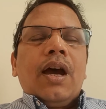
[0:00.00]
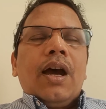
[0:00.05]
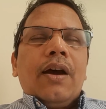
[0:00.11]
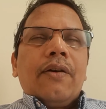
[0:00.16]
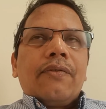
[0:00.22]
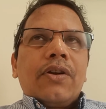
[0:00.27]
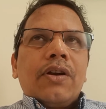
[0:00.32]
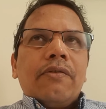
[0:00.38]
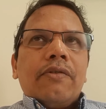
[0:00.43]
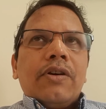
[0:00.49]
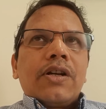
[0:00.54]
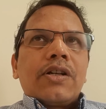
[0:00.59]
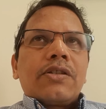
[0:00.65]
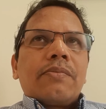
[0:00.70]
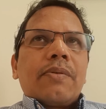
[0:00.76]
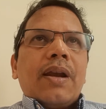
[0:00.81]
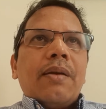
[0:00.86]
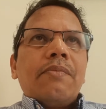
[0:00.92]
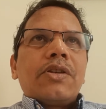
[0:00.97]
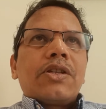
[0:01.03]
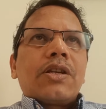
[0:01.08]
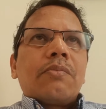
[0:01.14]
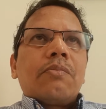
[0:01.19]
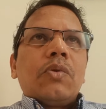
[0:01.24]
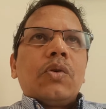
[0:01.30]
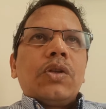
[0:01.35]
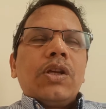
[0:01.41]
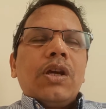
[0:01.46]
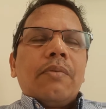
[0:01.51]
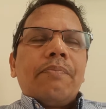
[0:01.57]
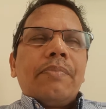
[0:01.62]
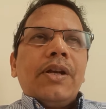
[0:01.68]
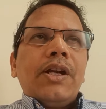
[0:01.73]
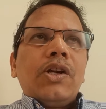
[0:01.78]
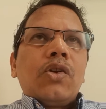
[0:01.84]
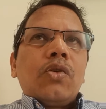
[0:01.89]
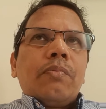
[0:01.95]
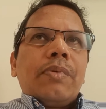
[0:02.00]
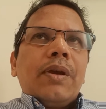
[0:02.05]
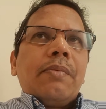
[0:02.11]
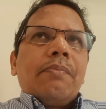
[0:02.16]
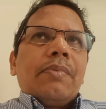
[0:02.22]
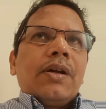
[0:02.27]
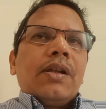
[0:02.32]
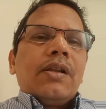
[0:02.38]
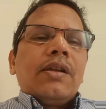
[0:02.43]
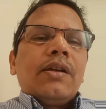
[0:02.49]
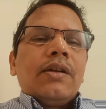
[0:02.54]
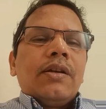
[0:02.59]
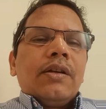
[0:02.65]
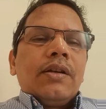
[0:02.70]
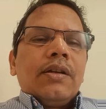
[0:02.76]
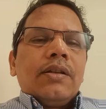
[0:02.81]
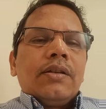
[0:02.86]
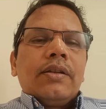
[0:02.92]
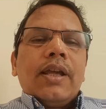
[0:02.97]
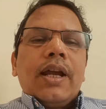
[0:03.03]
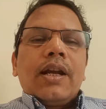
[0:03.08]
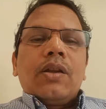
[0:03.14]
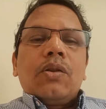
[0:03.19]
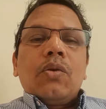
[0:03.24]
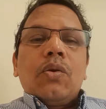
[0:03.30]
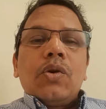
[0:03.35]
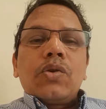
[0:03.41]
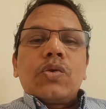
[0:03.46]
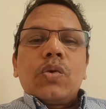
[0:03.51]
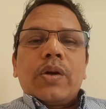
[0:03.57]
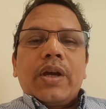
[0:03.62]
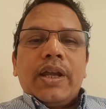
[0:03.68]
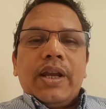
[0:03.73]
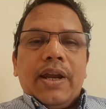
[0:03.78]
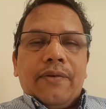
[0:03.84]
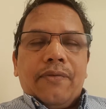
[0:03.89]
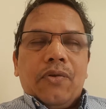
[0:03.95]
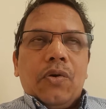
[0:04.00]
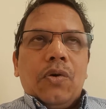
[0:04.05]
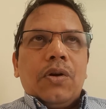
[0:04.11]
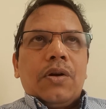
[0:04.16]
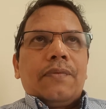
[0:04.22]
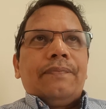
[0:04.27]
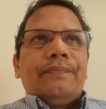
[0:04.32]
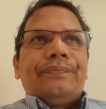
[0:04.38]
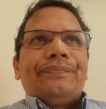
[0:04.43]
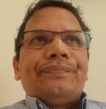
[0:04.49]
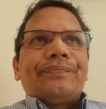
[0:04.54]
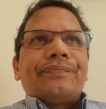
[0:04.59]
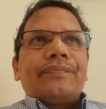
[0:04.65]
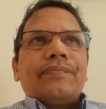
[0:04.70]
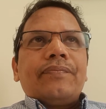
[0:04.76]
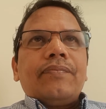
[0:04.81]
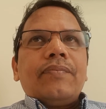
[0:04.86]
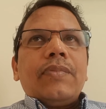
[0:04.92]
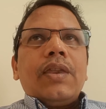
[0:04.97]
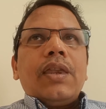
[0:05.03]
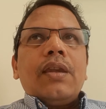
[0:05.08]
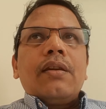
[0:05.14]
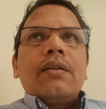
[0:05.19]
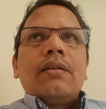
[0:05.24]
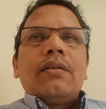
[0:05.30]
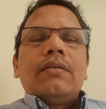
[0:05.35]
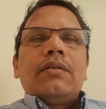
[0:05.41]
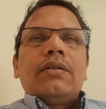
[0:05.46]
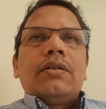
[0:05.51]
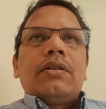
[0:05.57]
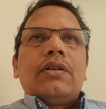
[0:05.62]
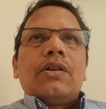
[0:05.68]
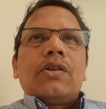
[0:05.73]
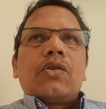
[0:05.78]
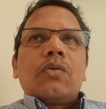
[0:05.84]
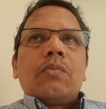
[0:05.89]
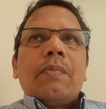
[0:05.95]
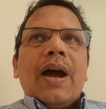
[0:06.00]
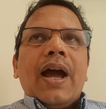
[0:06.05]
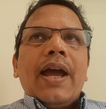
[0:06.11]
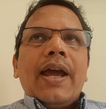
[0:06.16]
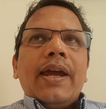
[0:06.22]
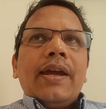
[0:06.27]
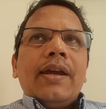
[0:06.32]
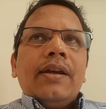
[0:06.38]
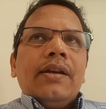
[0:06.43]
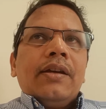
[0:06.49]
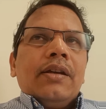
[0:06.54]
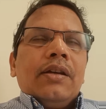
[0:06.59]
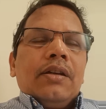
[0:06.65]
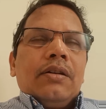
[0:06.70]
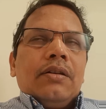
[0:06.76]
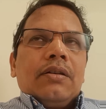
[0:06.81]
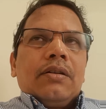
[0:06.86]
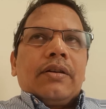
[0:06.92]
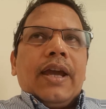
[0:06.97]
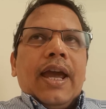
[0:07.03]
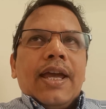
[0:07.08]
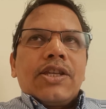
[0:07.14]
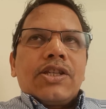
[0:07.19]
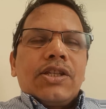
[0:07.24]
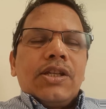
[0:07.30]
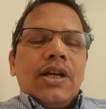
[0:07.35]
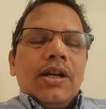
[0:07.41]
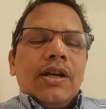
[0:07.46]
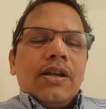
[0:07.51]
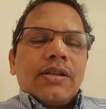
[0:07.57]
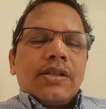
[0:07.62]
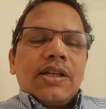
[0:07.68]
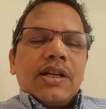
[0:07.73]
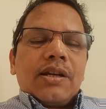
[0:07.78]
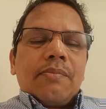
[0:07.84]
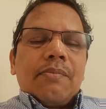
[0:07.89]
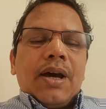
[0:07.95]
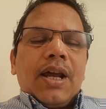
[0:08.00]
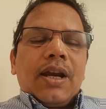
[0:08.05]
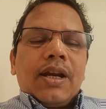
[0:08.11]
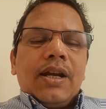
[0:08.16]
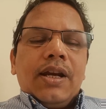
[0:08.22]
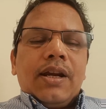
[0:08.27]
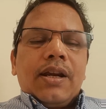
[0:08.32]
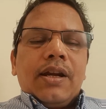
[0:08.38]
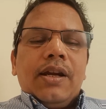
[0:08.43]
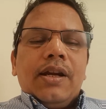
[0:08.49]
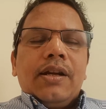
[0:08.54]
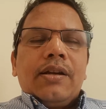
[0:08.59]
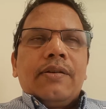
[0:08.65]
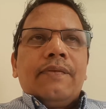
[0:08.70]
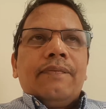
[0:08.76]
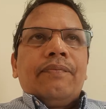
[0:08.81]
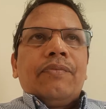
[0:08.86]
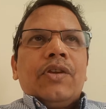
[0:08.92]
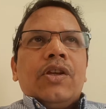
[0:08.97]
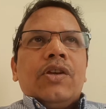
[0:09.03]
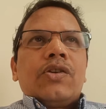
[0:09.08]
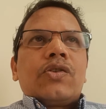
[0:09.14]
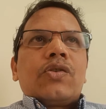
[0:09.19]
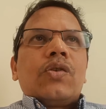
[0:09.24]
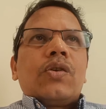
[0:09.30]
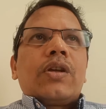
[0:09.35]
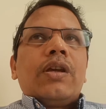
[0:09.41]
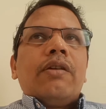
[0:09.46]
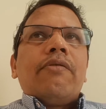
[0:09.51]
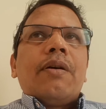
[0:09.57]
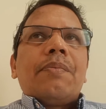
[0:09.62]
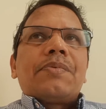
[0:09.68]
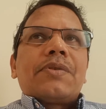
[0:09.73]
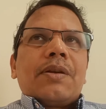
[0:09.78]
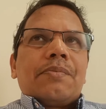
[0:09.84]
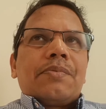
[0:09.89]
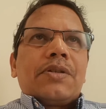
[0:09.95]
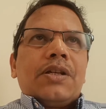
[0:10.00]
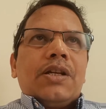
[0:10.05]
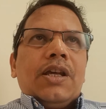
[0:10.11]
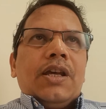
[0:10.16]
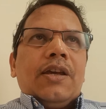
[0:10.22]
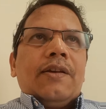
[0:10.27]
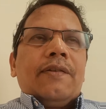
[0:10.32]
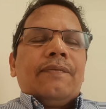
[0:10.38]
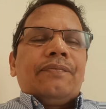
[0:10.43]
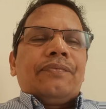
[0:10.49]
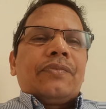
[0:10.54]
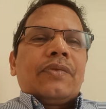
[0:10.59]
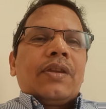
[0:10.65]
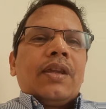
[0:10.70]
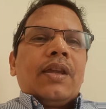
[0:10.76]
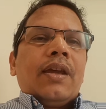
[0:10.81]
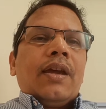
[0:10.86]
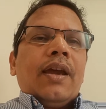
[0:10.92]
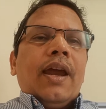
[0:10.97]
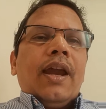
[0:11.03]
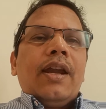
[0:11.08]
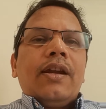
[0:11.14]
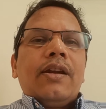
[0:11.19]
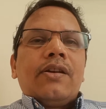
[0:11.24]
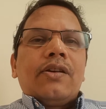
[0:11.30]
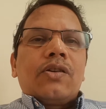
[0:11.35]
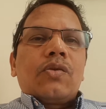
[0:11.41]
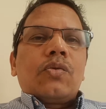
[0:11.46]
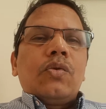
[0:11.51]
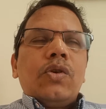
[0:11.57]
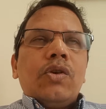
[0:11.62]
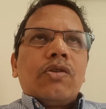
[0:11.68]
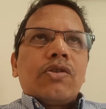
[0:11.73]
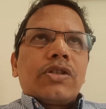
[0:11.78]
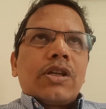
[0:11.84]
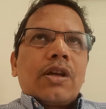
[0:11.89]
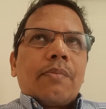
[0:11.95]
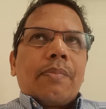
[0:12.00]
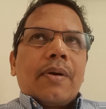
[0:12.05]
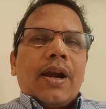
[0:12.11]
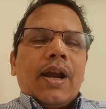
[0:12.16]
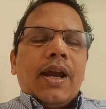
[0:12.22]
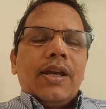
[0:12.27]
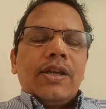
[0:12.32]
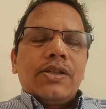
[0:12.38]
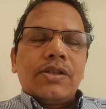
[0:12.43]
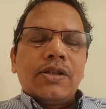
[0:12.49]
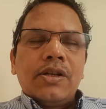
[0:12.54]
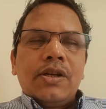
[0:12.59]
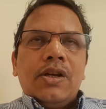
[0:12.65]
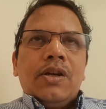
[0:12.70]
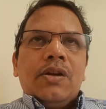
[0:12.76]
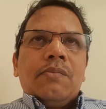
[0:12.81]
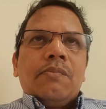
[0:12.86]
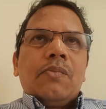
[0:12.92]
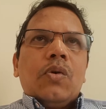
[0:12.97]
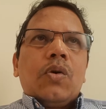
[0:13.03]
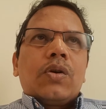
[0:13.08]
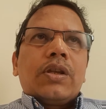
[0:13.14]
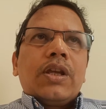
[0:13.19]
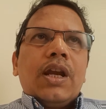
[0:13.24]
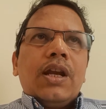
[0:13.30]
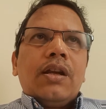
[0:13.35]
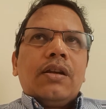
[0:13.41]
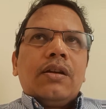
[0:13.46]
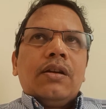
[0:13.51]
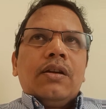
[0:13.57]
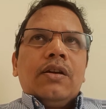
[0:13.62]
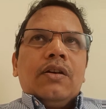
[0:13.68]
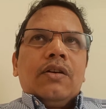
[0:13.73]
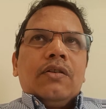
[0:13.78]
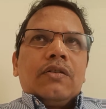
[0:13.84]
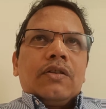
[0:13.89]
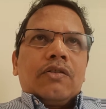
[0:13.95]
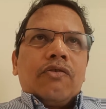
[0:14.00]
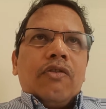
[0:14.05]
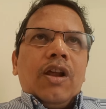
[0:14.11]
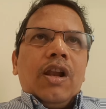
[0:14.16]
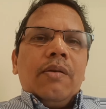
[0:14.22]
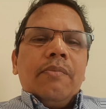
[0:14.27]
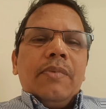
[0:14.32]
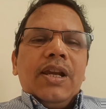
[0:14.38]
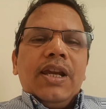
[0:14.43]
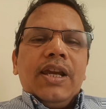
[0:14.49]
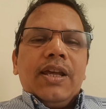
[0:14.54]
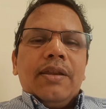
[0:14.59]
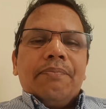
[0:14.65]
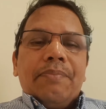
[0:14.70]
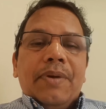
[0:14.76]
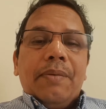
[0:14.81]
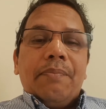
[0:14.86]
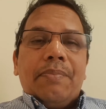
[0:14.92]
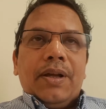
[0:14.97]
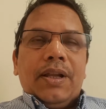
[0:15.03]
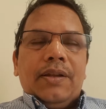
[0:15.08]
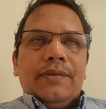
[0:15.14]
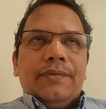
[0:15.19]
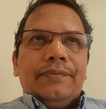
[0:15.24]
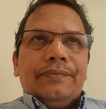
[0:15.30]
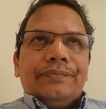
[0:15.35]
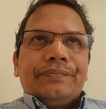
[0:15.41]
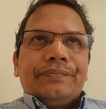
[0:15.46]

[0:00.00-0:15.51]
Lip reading: Afterwards, Prime Minister Modi appealed to people that those who can afford to buy gas cylinders at a market rate should give up subsidy. And to your surprise, more than 12 million people